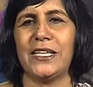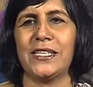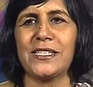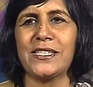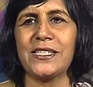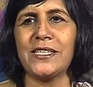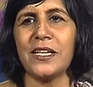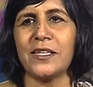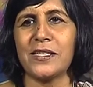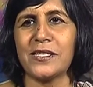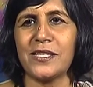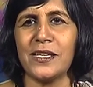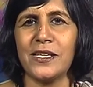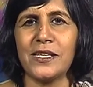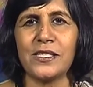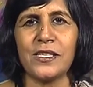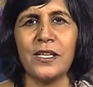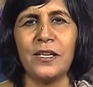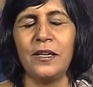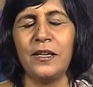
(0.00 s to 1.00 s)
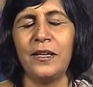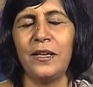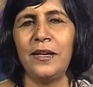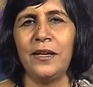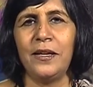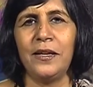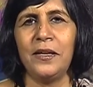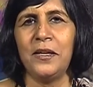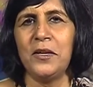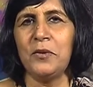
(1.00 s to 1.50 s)
and success.
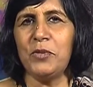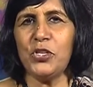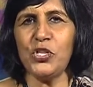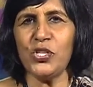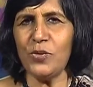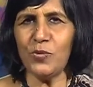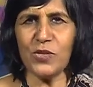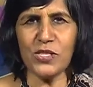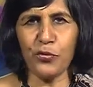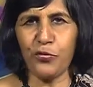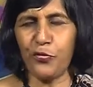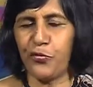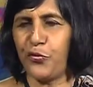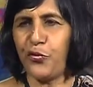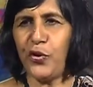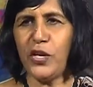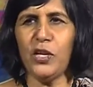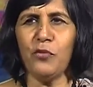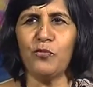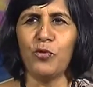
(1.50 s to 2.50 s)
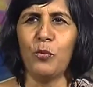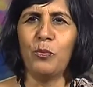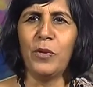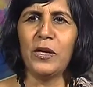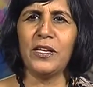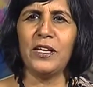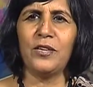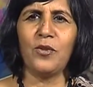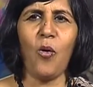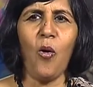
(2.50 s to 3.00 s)
But she was a free
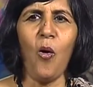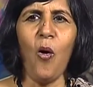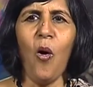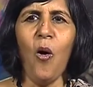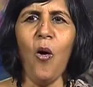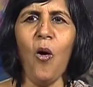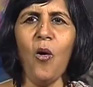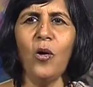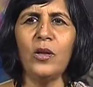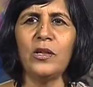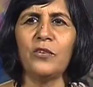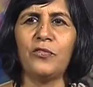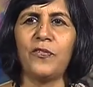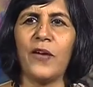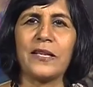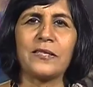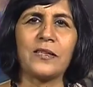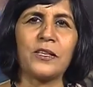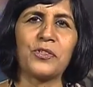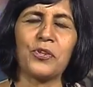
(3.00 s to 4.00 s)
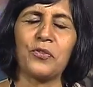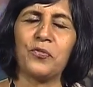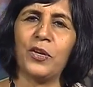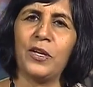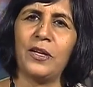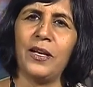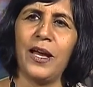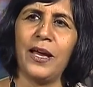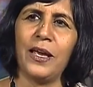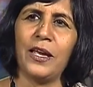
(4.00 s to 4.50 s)
woman in all the facets of her
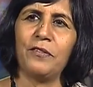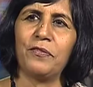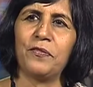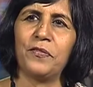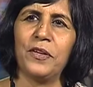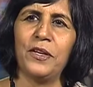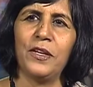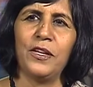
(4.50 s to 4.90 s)
life.